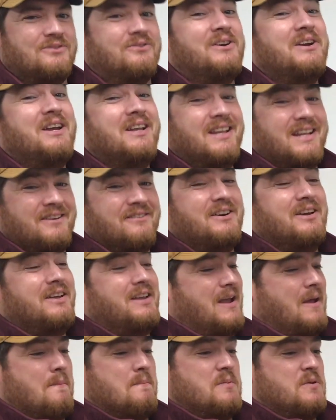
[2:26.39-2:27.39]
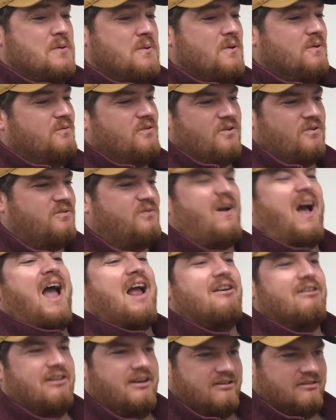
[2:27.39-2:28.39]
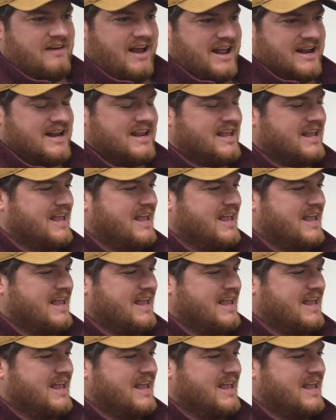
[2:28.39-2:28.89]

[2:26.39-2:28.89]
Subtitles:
really a beautiful fiery red.